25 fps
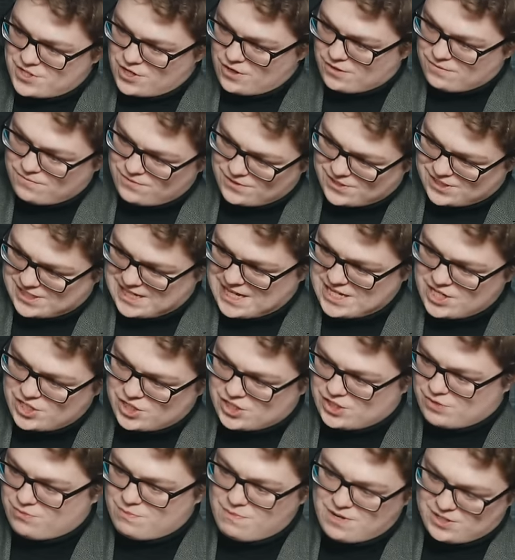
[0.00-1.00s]

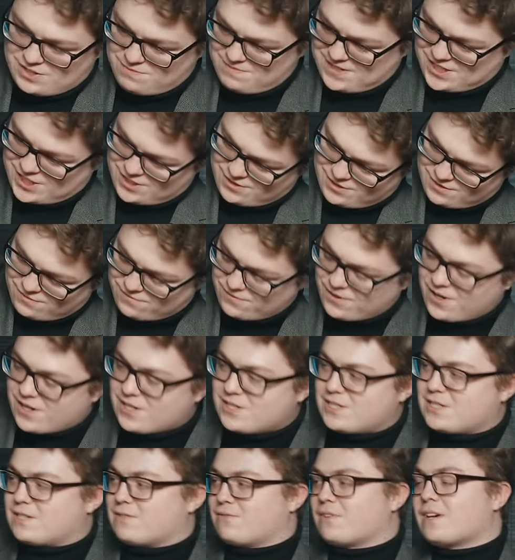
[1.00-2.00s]
conversations. We mustn't be so
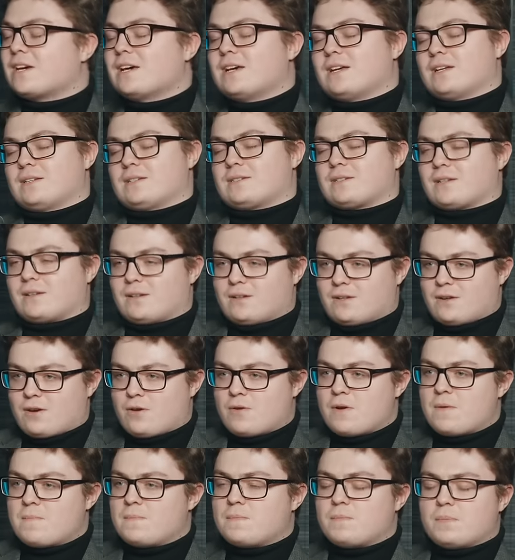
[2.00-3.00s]
divisive. Yeah. It's
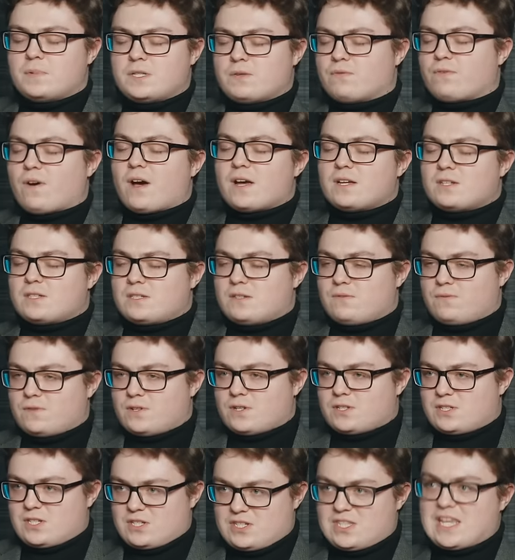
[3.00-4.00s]

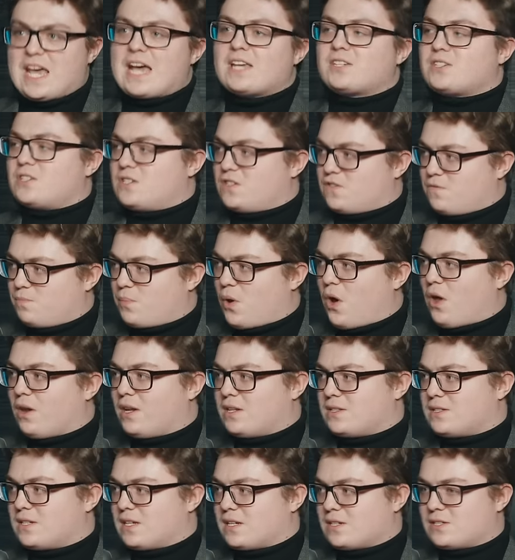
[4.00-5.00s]
divisiveness is the essence of
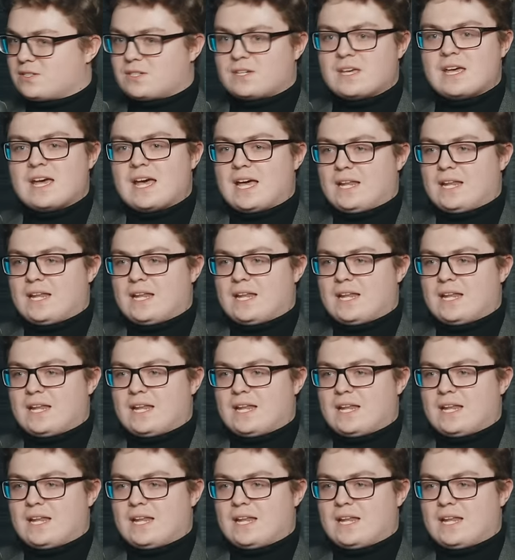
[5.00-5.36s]
politics.